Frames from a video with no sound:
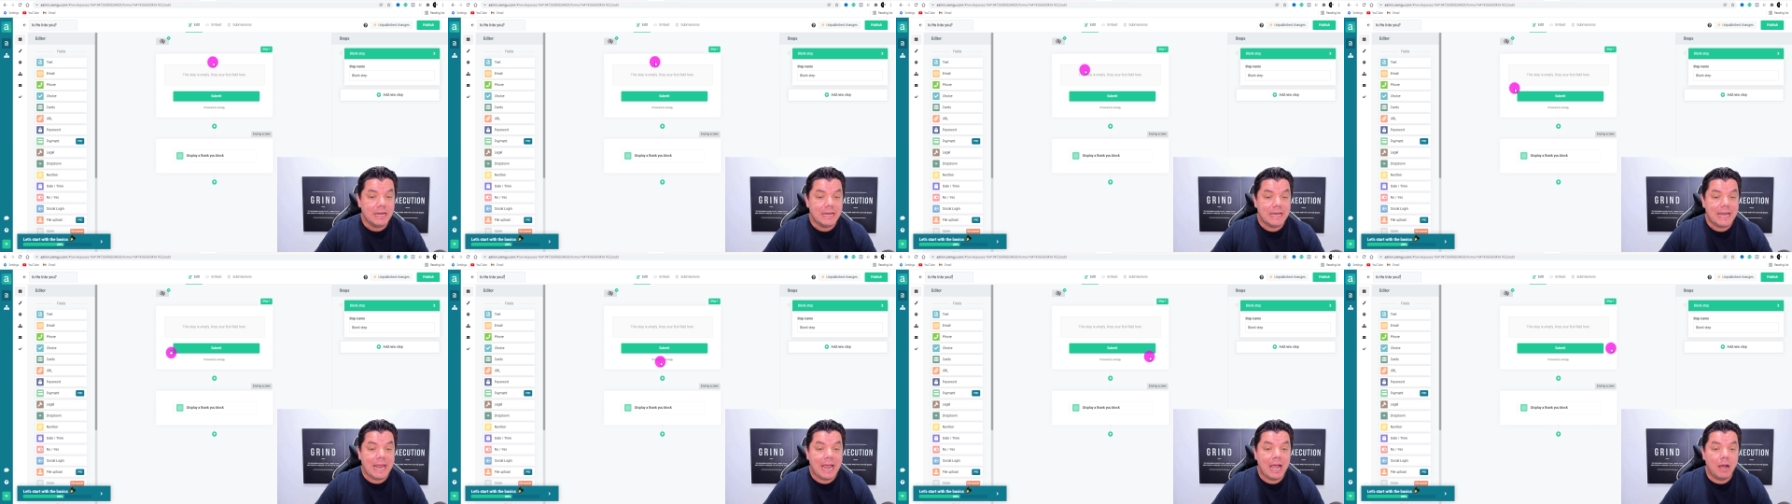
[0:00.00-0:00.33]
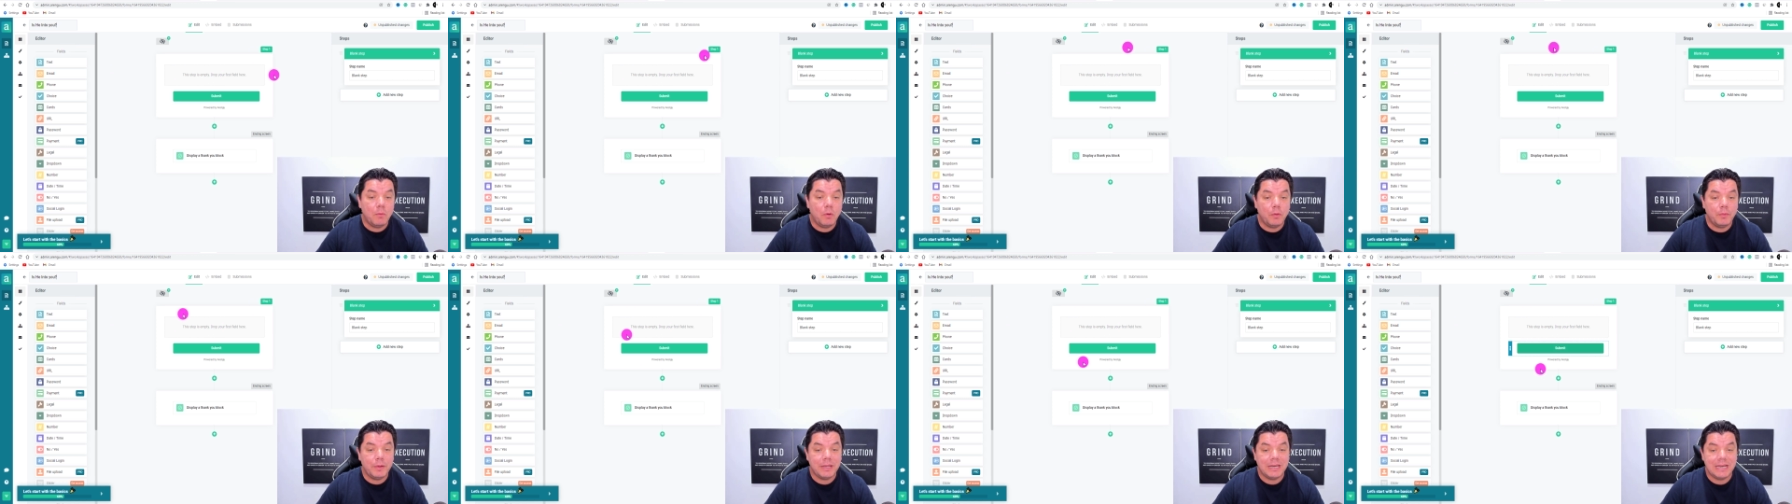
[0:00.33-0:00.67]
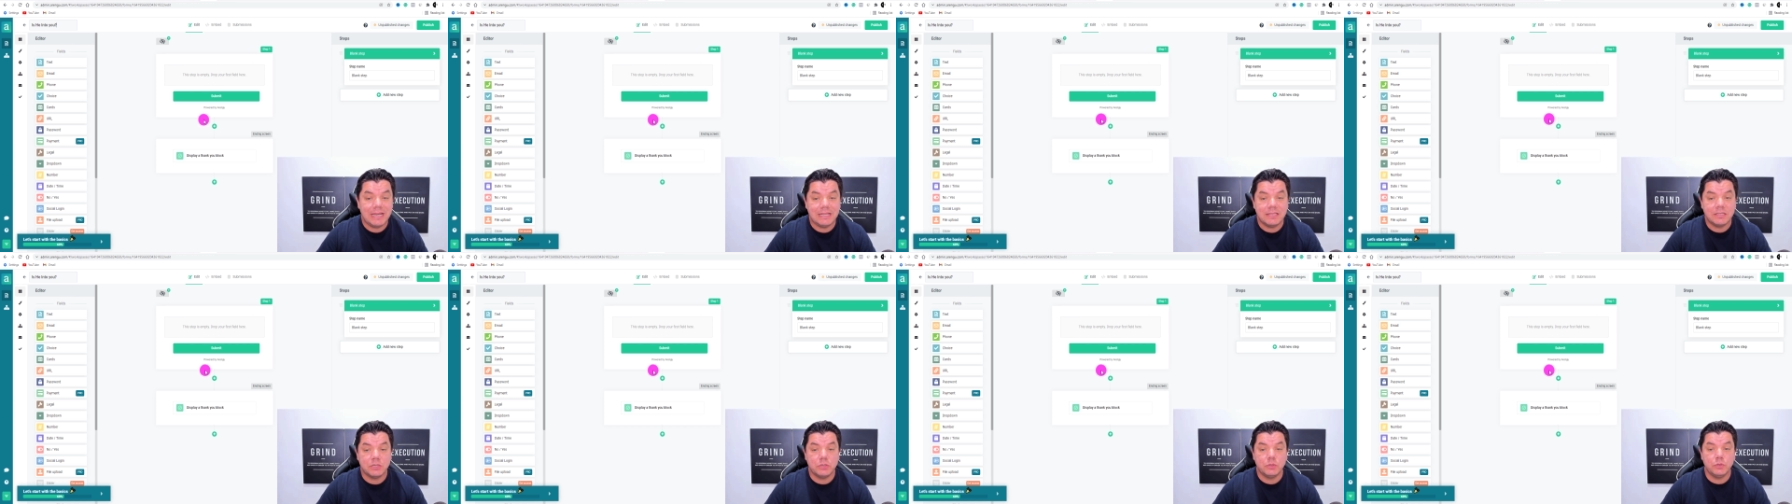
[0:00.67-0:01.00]
Now what we
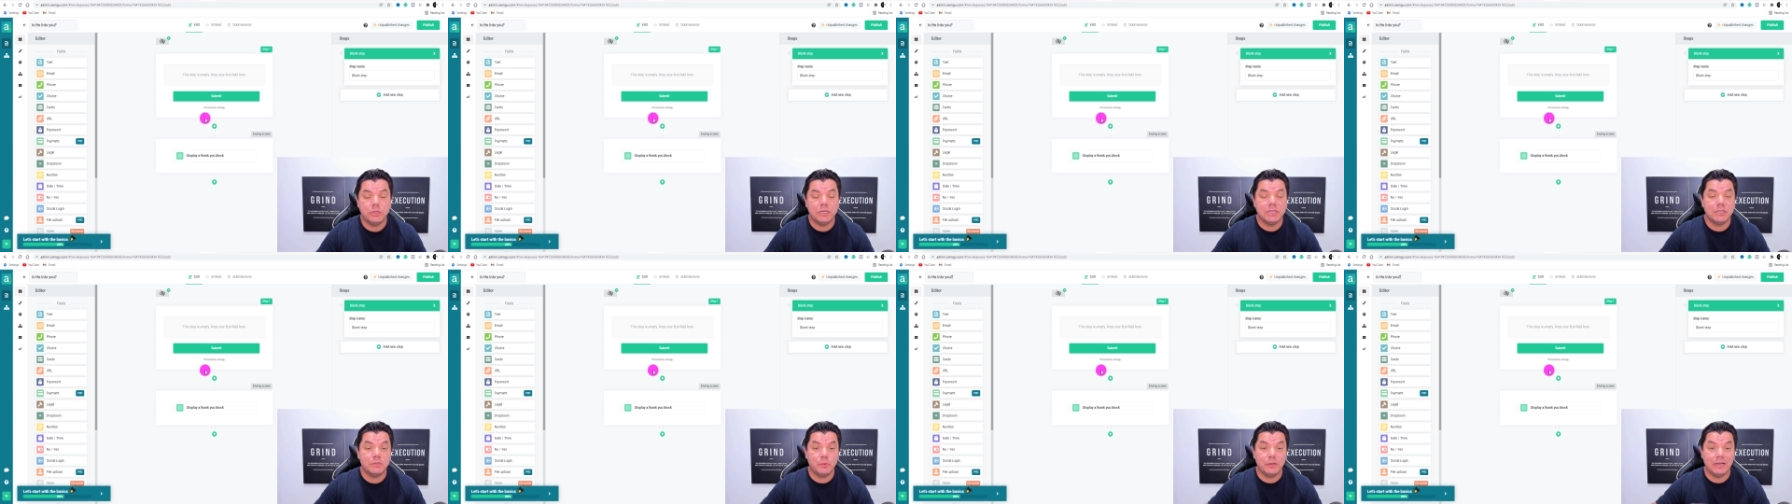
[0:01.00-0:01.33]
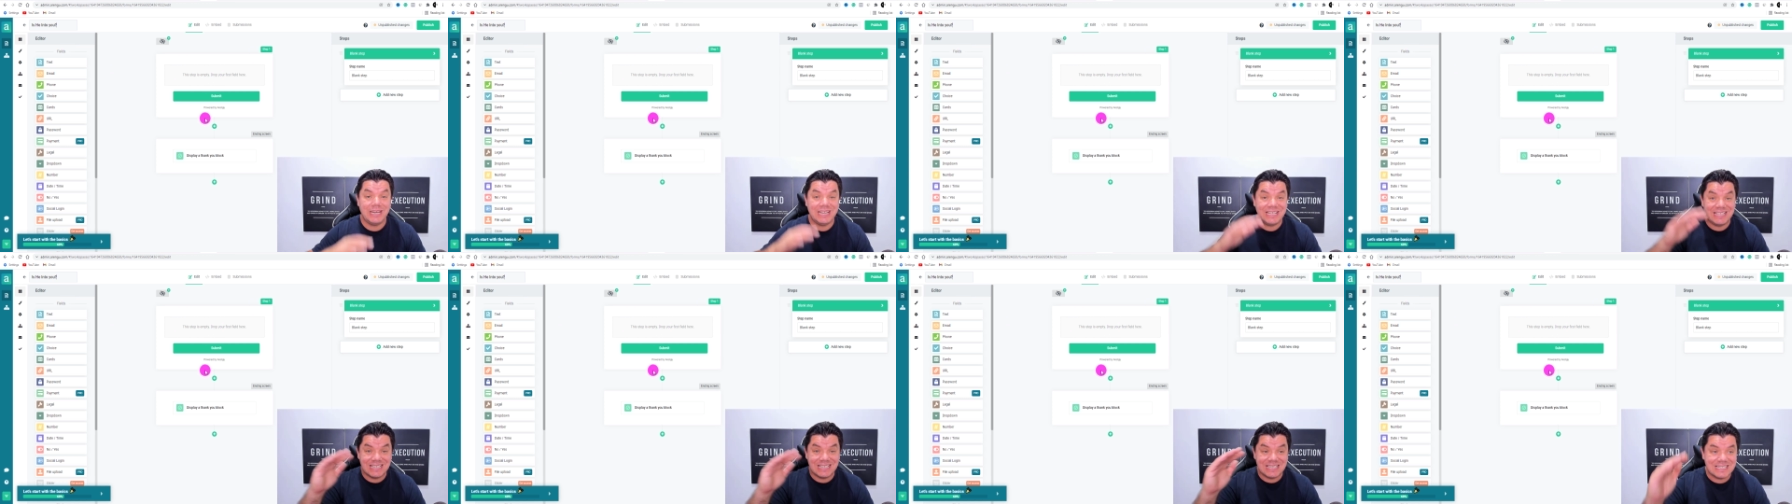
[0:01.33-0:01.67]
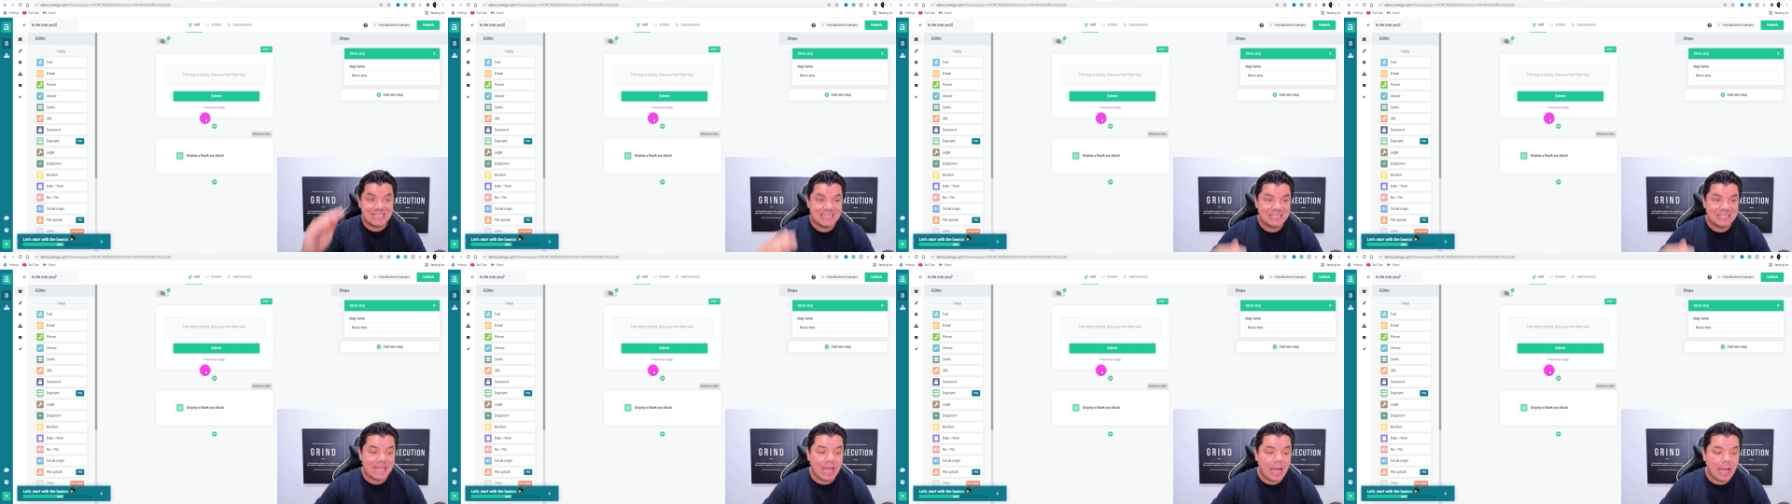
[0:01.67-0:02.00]
need to do is we need to
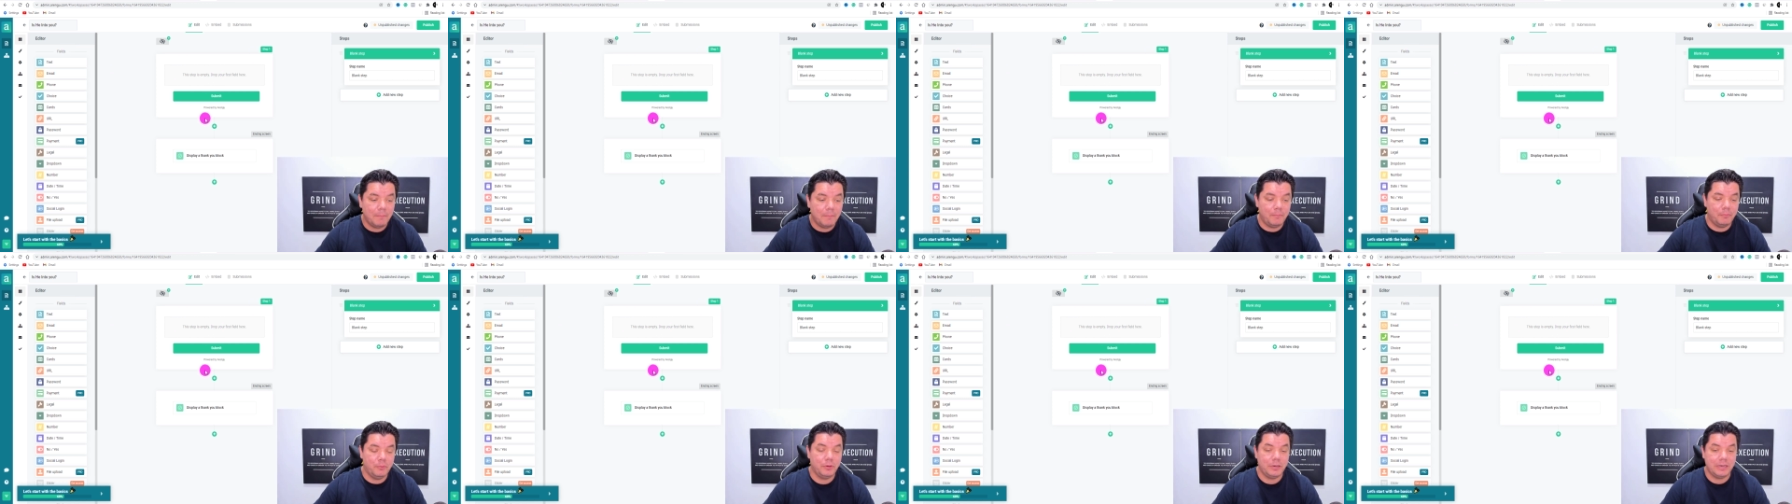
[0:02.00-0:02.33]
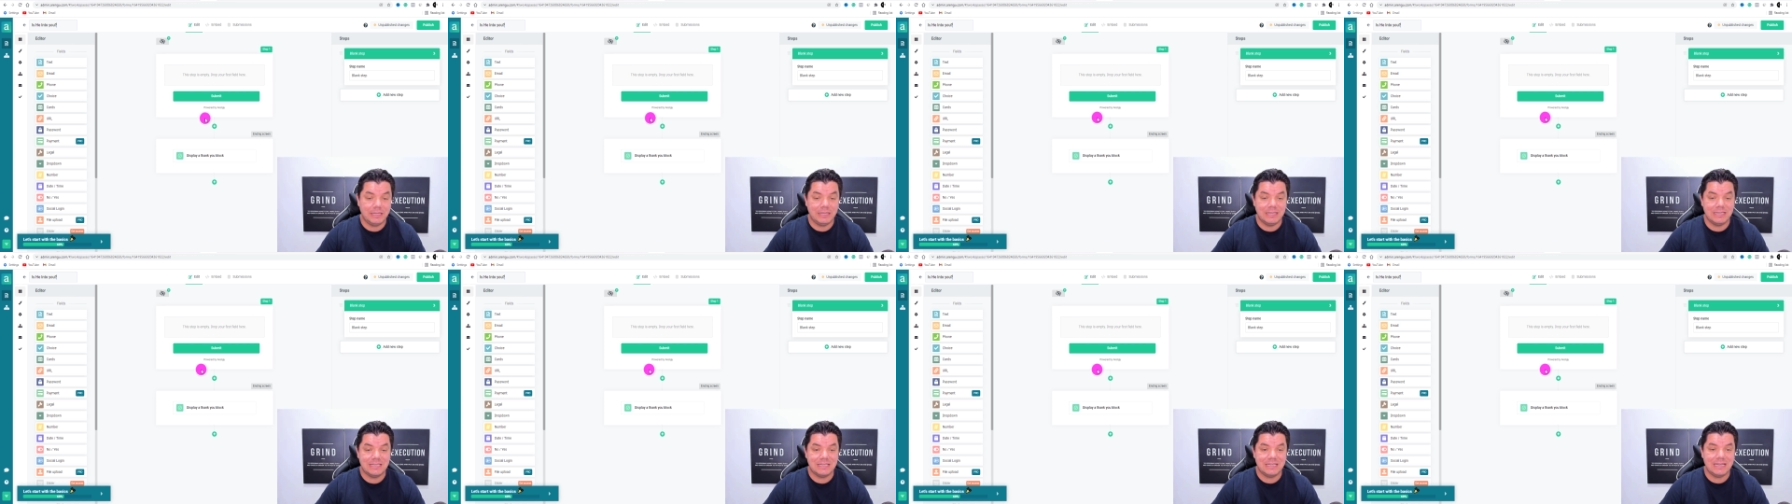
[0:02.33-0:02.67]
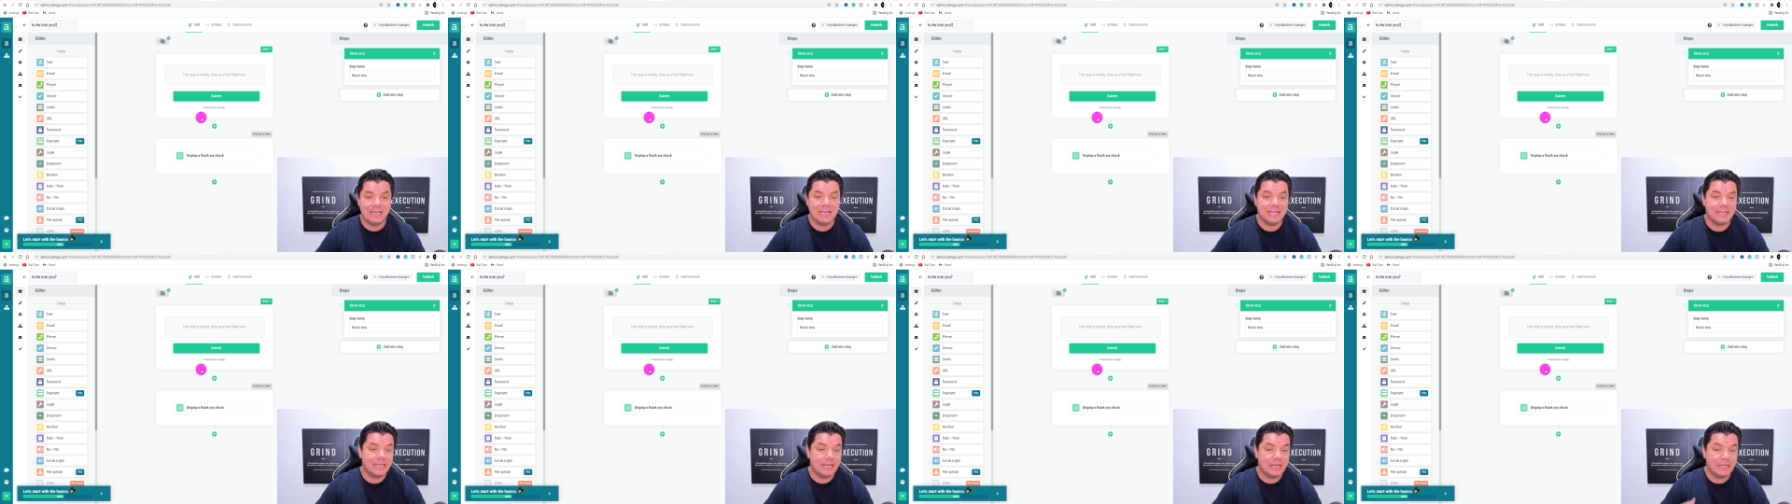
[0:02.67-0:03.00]
start putting this
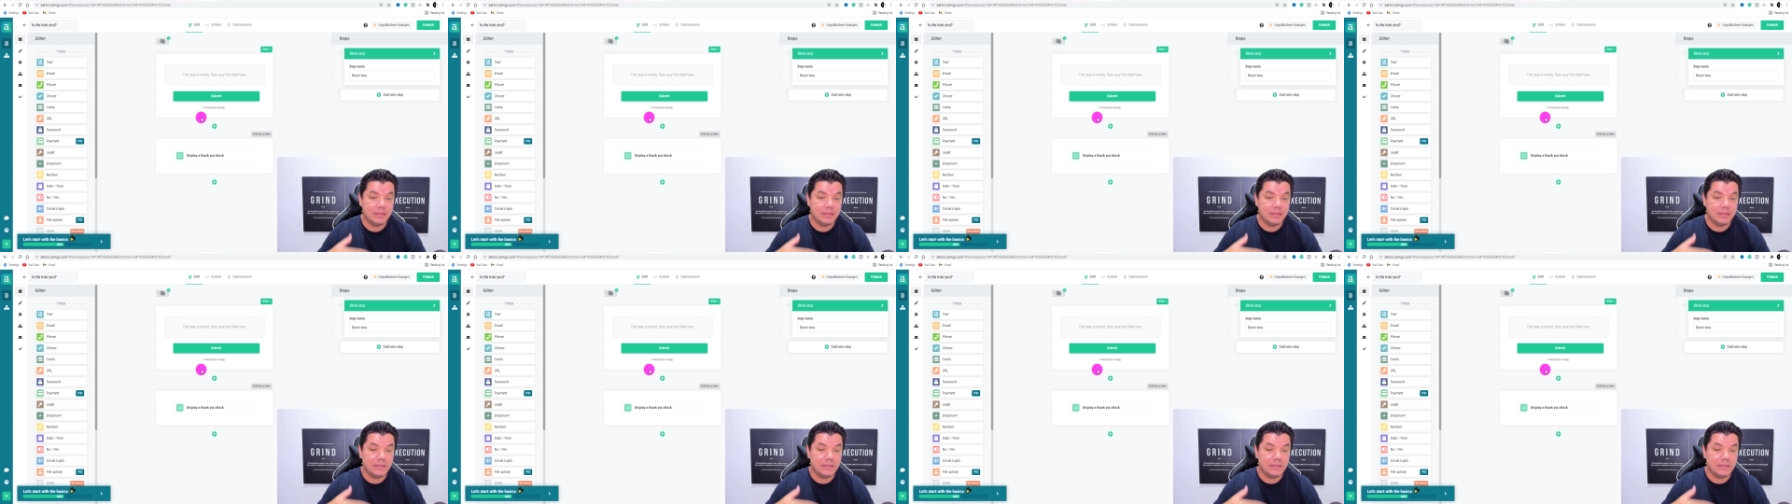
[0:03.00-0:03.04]
together.